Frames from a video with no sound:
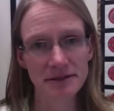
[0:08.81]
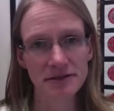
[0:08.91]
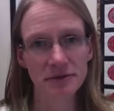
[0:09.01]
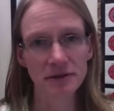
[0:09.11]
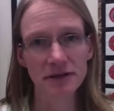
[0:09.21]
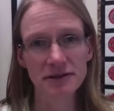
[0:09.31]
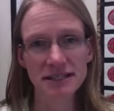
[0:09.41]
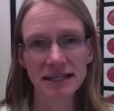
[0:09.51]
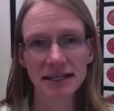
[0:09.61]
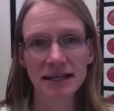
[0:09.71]
And so we're
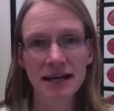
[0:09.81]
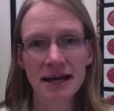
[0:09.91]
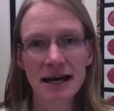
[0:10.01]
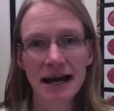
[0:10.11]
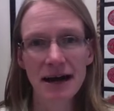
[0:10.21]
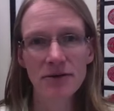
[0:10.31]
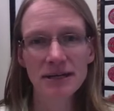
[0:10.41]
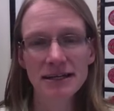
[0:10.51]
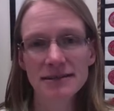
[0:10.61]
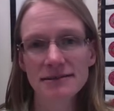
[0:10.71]
understanding how
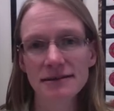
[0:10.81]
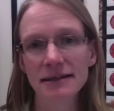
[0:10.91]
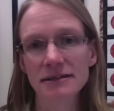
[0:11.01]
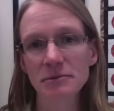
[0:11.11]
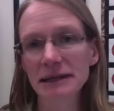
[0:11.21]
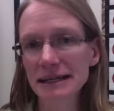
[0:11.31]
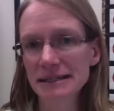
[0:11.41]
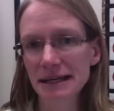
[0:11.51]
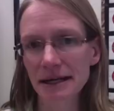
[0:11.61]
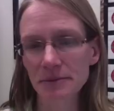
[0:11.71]
it is that plant
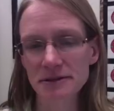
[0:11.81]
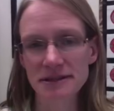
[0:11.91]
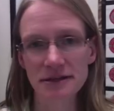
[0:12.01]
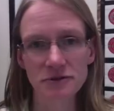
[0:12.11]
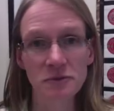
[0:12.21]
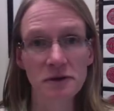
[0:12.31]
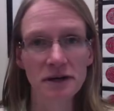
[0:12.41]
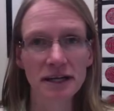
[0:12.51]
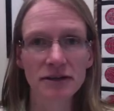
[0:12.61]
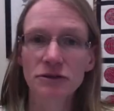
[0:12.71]
and animal cells
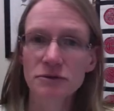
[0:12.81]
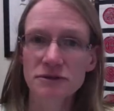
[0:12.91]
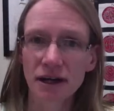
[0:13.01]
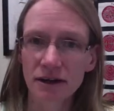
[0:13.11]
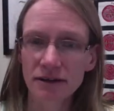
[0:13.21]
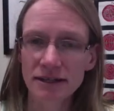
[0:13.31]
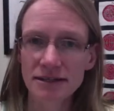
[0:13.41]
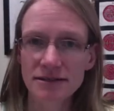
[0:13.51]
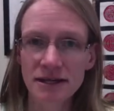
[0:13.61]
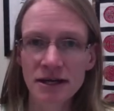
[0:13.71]
work and use all
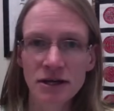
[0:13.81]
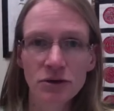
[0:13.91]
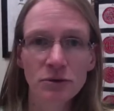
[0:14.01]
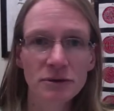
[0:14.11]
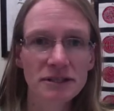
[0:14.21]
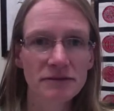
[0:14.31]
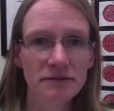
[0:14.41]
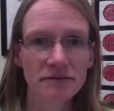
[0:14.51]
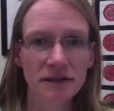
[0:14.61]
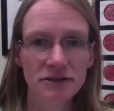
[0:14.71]
these cool different
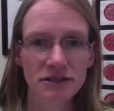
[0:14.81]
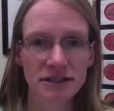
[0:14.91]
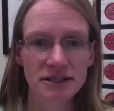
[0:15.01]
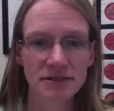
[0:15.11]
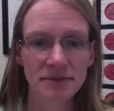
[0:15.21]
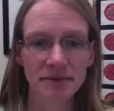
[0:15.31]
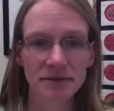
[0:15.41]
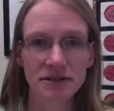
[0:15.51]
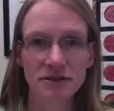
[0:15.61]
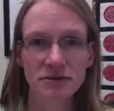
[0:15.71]
functions to be able
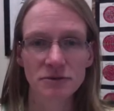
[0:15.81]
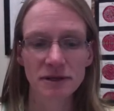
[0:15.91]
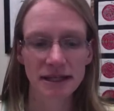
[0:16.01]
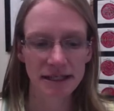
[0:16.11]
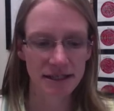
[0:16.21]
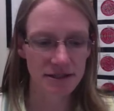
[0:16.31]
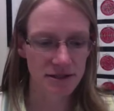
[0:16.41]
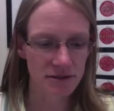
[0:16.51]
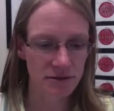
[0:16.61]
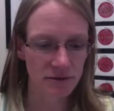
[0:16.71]
to do what they need to
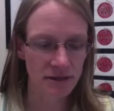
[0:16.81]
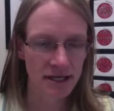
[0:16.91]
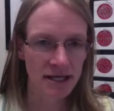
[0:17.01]
do.